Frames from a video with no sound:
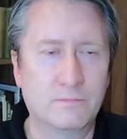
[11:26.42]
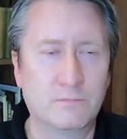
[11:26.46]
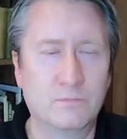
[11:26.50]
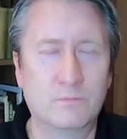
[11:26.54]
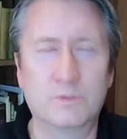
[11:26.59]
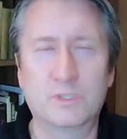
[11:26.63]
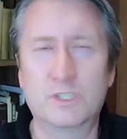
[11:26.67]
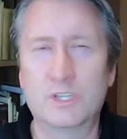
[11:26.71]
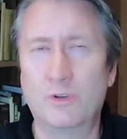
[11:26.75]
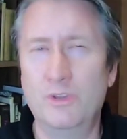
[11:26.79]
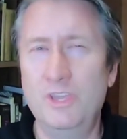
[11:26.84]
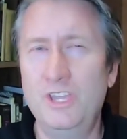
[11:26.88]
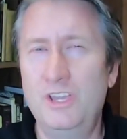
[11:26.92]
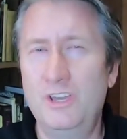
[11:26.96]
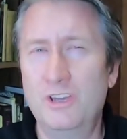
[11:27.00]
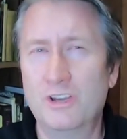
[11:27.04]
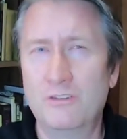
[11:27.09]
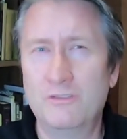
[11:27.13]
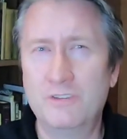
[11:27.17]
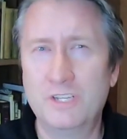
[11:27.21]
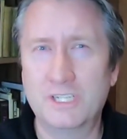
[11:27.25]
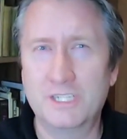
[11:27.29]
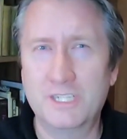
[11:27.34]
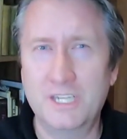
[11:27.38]
So he could
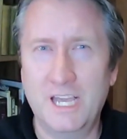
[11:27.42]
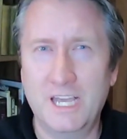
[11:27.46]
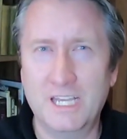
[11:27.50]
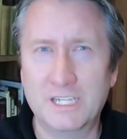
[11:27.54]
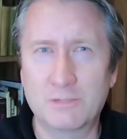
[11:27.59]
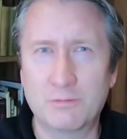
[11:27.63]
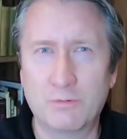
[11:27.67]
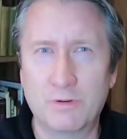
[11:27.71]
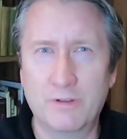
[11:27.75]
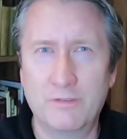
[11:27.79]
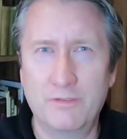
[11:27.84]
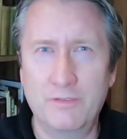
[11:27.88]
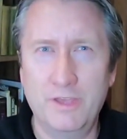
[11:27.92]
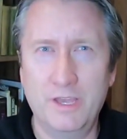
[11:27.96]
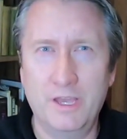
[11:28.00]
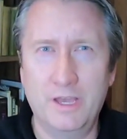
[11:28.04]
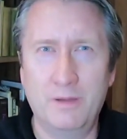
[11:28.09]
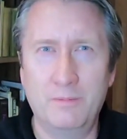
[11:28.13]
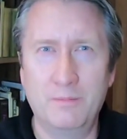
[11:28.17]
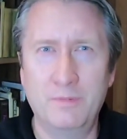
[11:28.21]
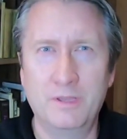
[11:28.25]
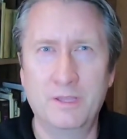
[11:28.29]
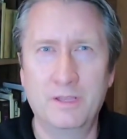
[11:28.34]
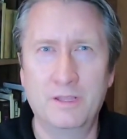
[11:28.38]
have just asked one of
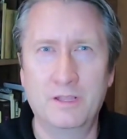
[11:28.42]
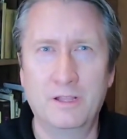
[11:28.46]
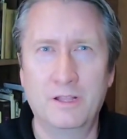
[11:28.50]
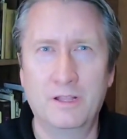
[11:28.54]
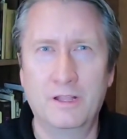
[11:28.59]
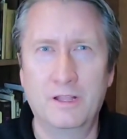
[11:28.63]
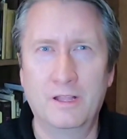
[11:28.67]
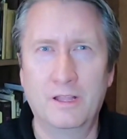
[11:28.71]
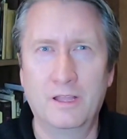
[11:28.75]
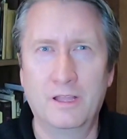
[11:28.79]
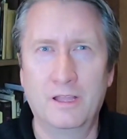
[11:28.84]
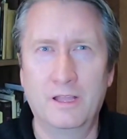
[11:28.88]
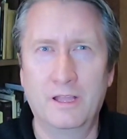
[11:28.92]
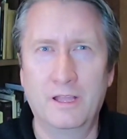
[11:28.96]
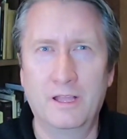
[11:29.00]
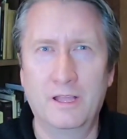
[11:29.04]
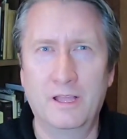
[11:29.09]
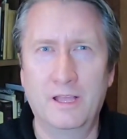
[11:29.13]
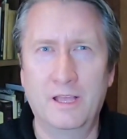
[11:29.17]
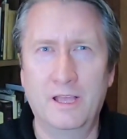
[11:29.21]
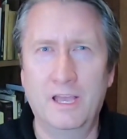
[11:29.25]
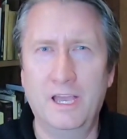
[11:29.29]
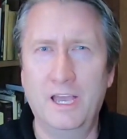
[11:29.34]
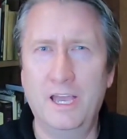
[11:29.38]
them.
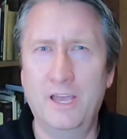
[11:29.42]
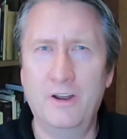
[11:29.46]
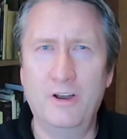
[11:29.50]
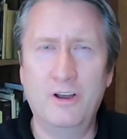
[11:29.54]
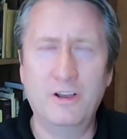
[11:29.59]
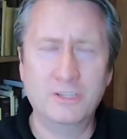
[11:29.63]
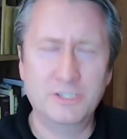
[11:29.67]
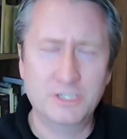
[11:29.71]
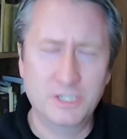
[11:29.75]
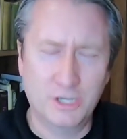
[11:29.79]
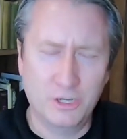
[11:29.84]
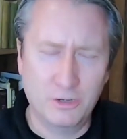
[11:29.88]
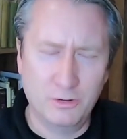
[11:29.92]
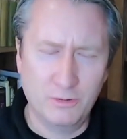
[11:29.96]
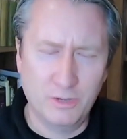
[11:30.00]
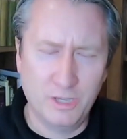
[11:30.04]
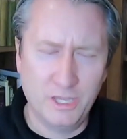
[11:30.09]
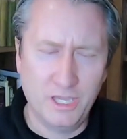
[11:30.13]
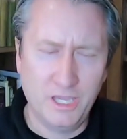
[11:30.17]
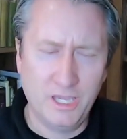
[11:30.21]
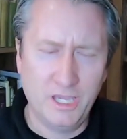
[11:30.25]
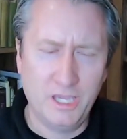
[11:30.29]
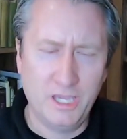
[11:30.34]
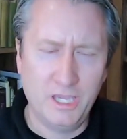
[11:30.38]
And also,
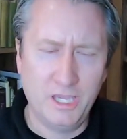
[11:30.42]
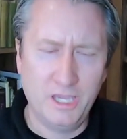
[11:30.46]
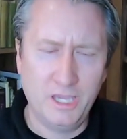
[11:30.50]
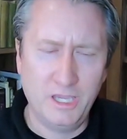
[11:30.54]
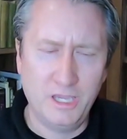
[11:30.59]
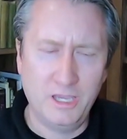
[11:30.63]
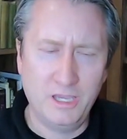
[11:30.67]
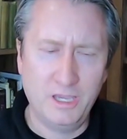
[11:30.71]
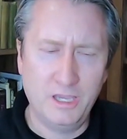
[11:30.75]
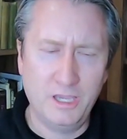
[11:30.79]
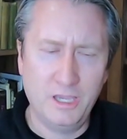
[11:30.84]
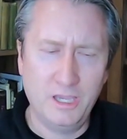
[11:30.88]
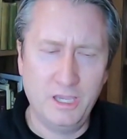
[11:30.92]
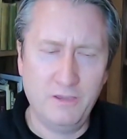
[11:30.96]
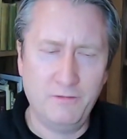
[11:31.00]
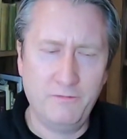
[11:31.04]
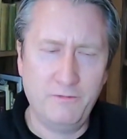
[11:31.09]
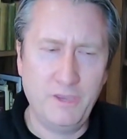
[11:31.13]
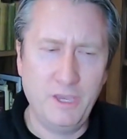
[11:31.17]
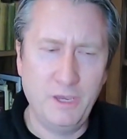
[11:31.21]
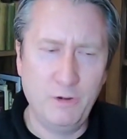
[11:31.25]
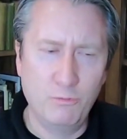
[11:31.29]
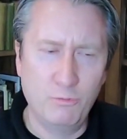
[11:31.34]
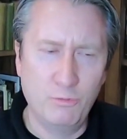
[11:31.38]
if
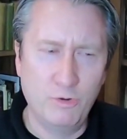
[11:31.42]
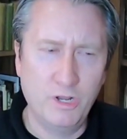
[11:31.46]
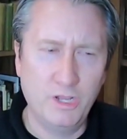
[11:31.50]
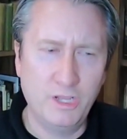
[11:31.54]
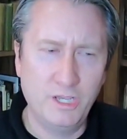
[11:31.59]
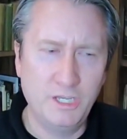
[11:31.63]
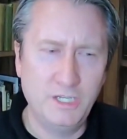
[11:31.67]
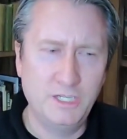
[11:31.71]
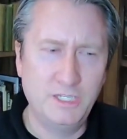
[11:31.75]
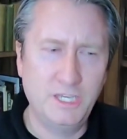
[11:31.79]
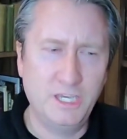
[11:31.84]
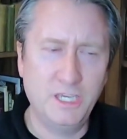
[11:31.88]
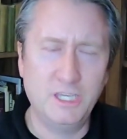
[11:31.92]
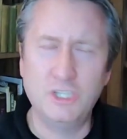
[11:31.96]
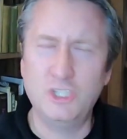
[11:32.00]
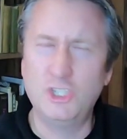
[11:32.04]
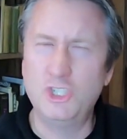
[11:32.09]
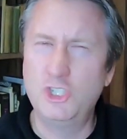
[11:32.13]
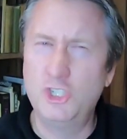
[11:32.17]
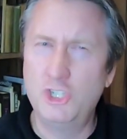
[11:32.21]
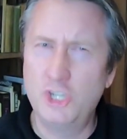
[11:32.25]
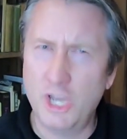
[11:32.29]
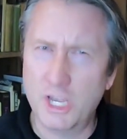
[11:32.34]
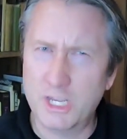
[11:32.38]
he really did,
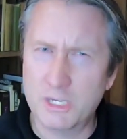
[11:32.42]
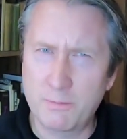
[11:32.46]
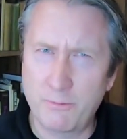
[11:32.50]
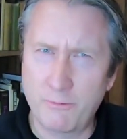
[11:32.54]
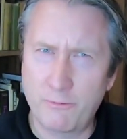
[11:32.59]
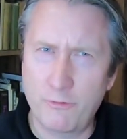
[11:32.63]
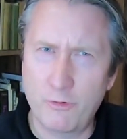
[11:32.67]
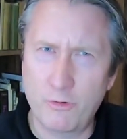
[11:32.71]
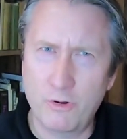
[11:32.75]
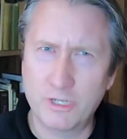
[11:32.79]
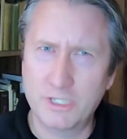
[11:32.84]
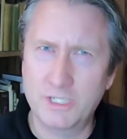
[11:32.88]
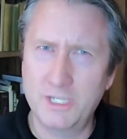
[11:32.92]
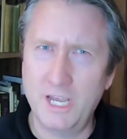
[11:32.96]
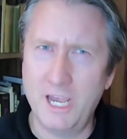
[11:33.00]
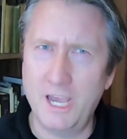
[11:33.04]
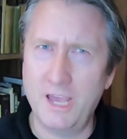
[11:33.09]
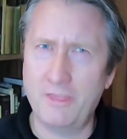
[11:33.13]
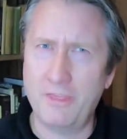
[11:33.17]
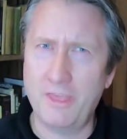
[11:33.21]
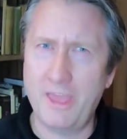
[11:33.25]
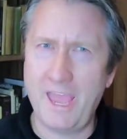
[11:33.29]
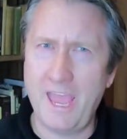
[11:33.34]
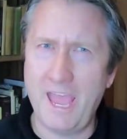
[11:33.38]
just before his
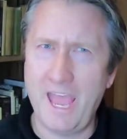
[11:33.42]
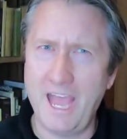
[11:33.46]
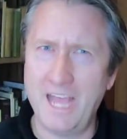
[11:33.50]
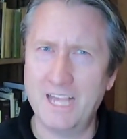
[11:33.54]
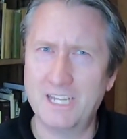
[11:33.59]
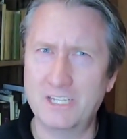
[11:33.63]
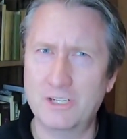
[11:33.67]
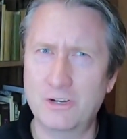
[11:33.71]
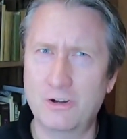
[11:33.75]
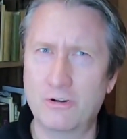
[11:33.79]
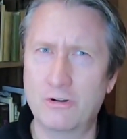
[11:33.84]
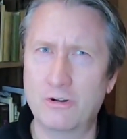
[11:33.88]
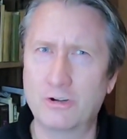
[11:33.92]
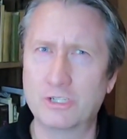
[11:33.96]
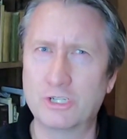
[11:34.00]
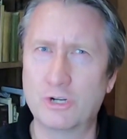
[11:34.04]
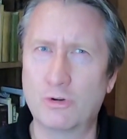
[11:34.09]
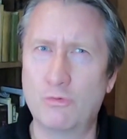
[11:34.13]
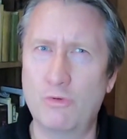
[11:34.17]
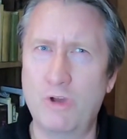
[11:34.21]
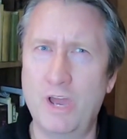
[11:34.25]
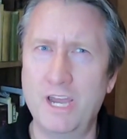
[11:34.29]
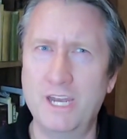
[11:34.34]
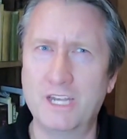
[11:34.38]
death, ask her to
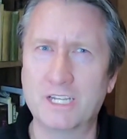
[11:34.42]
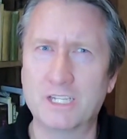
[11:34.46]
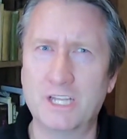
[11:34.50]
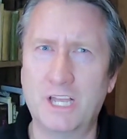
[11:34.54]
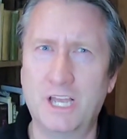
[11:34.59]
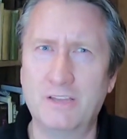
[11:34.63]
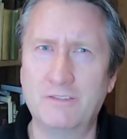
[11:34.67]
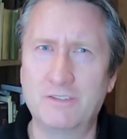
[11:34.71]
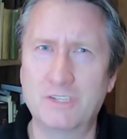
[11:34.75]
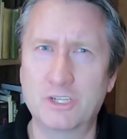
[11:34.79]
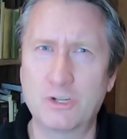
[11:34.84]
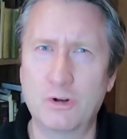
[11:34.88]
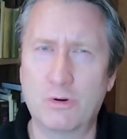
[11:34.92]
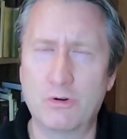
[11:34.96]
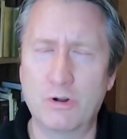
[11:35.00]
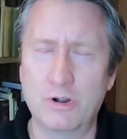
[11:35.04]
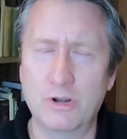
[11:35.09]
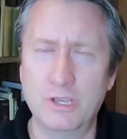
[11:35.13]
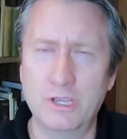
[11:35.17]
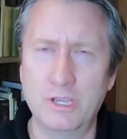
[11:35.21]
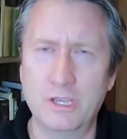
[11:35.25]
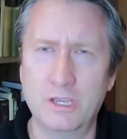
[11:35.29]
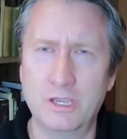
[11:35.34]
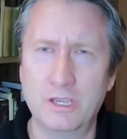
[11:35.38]
write his life
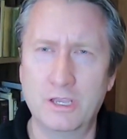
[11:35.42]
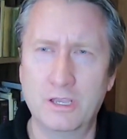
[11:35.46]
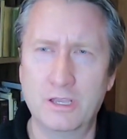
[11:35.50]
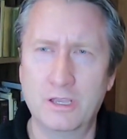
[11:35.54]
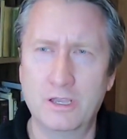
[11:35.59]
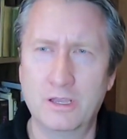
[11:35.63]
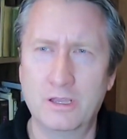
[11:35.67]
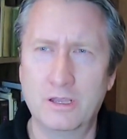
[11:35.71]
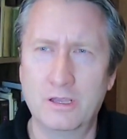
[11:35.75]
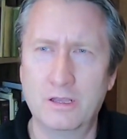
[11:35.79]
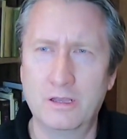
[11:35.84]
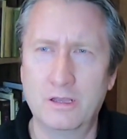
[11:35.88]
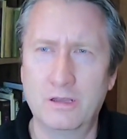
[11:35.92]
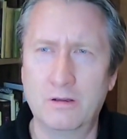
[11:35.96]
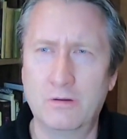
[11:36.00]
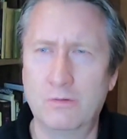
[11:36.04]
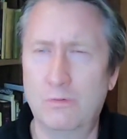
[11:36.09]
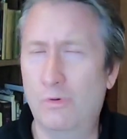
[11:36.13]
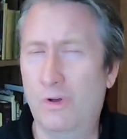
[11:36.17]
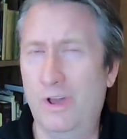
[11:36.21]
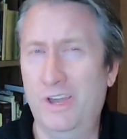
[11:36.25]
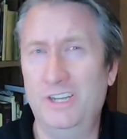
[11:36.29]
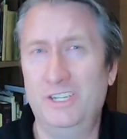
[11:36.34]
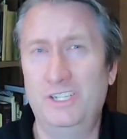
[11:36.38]
story,
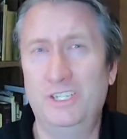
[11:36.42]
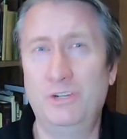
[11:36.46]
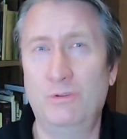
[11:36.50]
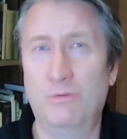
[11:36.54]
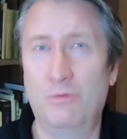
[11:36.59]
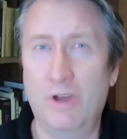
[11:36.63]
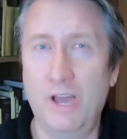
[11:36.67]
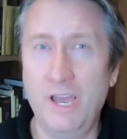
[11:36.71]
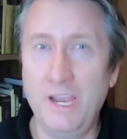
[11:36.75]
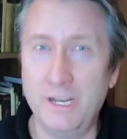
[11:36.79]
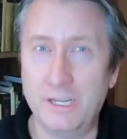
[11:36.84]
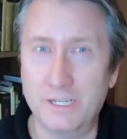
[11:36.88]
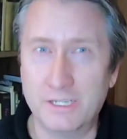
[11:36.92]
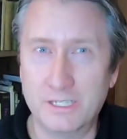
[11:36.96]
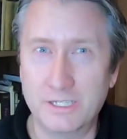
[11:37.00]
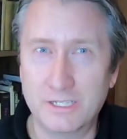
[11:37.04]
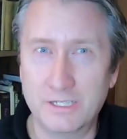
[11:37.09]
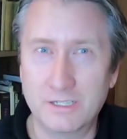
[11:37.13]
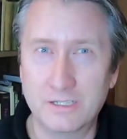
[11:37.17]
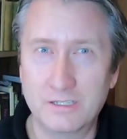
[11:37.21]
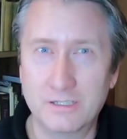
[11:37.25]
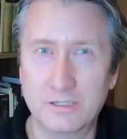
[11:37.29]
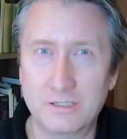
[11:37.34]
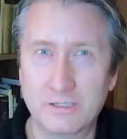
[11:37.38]
why didn't she write it?
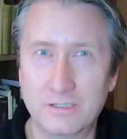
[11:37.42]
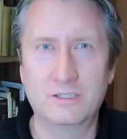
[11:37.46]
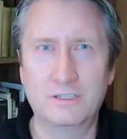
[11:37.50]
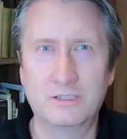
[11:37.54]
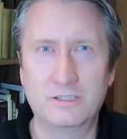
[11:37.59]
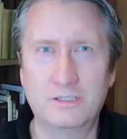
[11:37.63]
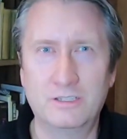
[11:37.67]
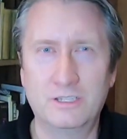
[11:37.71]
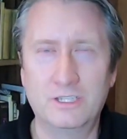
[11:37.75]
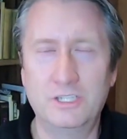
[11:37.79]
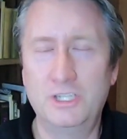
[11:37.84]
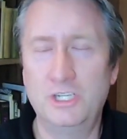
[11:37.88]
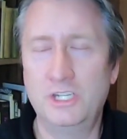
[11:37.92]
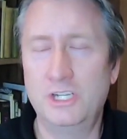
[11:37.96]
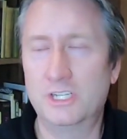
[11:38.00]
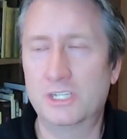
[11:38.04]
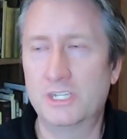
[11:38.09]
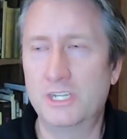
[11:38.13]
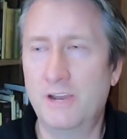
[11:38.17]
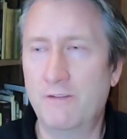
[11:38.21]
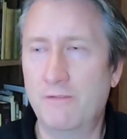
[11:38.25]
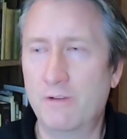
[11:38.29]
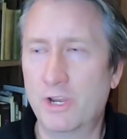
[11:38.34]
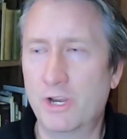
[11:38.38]
Did she just
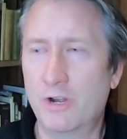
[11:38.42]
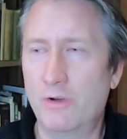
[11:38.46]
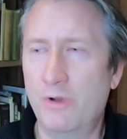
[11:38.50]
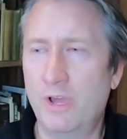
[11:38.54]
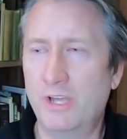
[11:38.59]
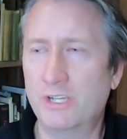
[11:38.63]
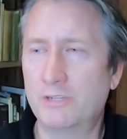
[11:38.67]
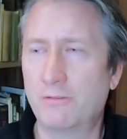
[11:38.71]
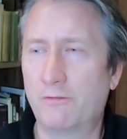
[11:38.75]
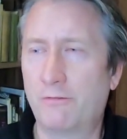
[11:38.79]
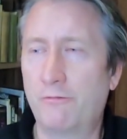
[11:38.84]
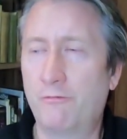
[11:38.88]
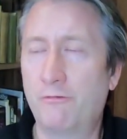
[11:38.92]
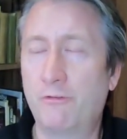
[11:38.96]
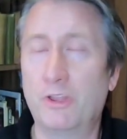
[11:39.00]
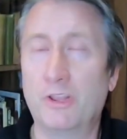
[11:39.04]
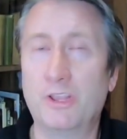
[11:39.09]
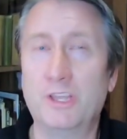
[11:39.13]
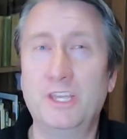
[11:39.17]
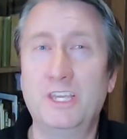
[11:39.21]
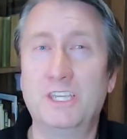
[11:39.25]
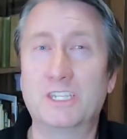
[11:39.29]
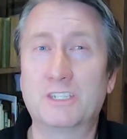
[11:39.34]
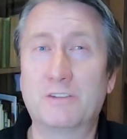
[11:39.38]
never get around to
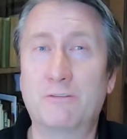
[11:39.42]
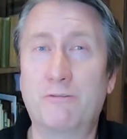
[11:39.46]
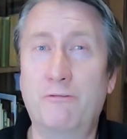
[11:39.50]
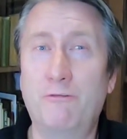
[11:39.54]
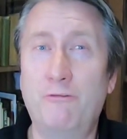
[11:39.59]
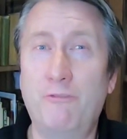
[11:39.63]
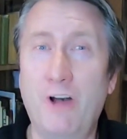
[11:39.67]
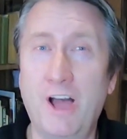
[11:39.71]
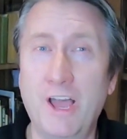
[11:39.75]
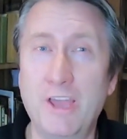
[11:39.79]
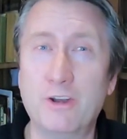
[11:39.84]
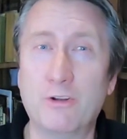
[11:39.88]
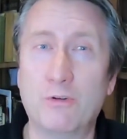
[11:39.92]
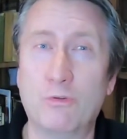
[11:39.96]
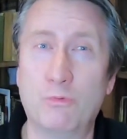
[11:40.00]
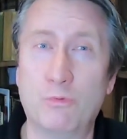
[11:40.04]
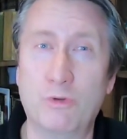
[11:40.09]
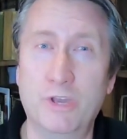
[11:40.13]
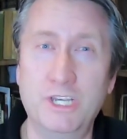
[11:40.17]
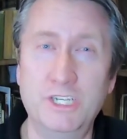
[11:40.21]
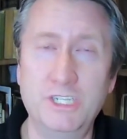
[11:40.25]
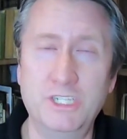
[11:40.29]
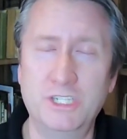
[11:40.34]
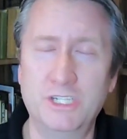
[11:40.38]
fulfilling his final
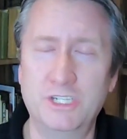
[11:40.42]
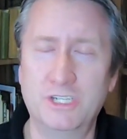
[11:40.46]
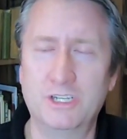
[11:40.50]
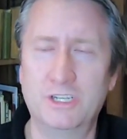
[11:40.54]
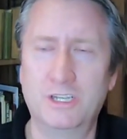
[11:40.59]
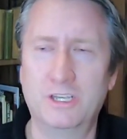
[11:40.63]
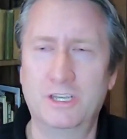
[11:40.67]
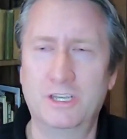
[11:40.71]
wish?